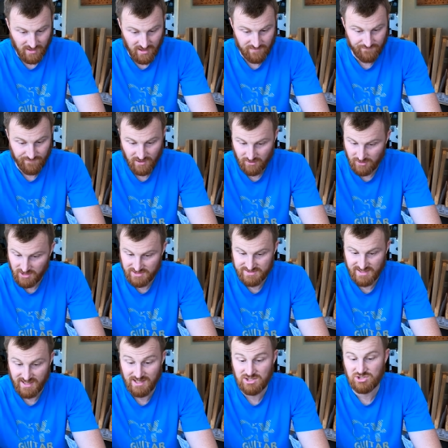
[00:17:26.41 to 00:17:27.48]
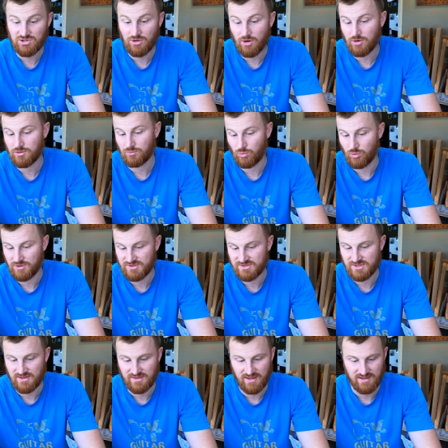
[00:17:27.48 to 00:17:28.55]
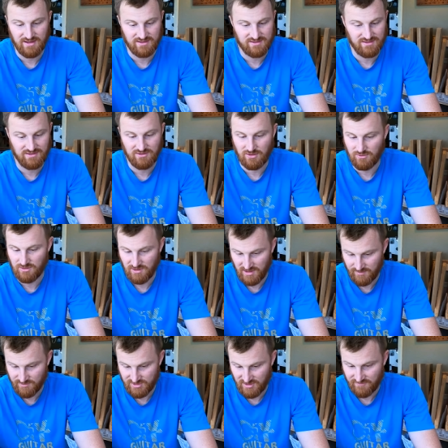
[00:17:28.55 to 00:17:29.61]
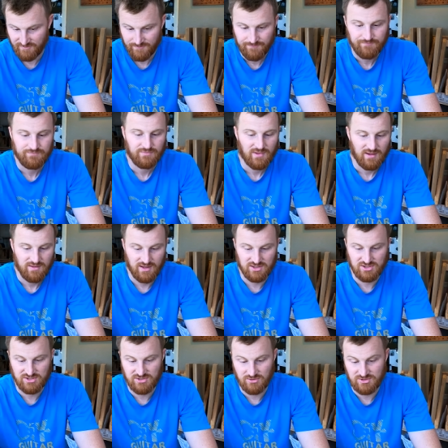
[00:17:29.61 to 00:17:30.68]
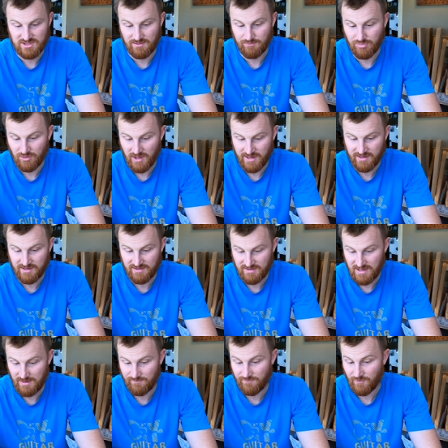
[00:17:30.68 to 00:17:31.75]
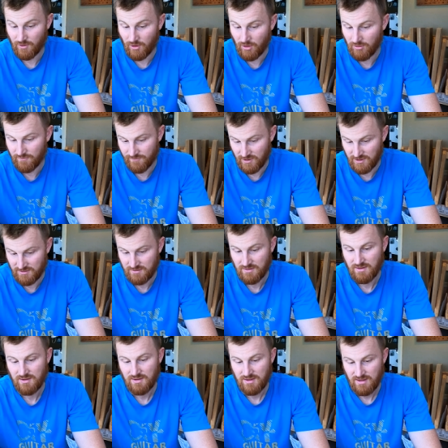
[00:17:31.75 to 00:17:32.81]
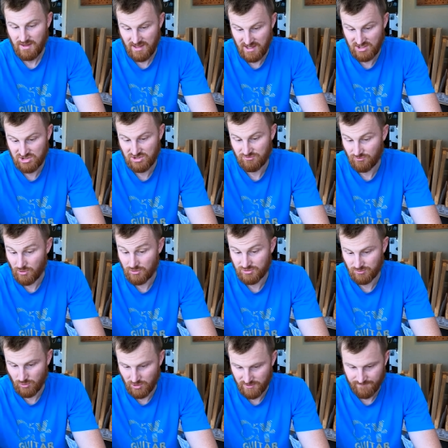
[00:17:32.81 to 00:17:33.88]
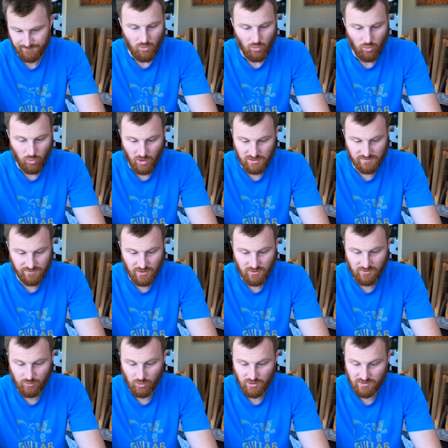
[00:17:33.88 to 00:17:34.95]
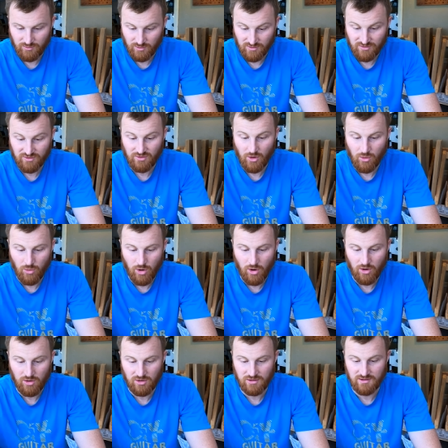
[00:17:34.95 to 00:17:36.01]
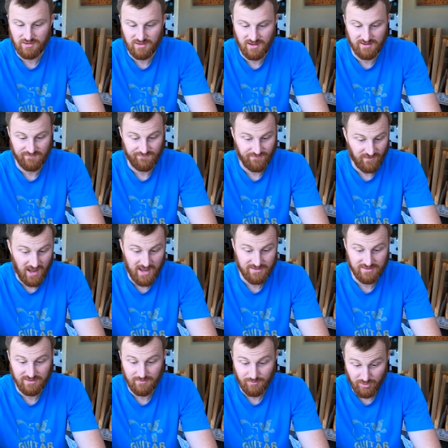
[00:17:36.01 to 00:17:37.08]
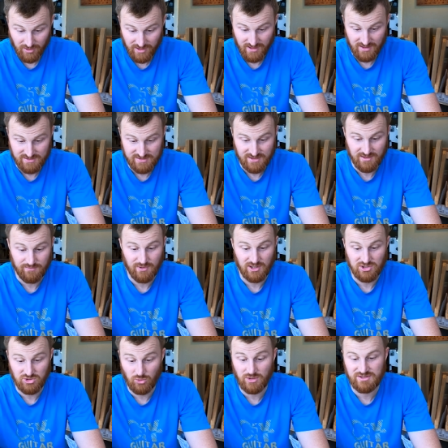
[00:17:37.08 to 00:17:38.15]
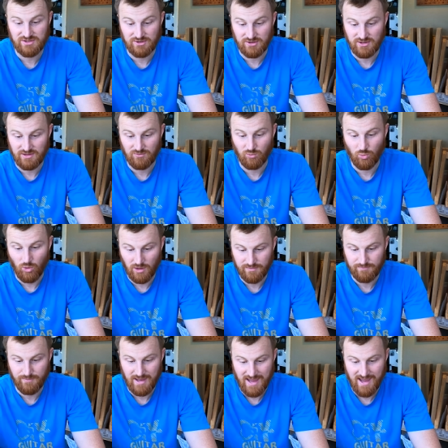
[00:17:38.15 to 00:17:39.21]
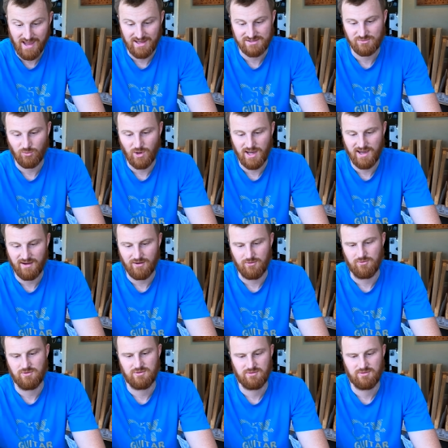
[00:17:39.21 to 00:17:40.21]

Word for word: and various Asian hardwoods that I didn't know the names of. They just used a blanket name for all of it, Asian rosewood. One of those woods was so hard that it flattened the blades in my jointer in one pass. Wow,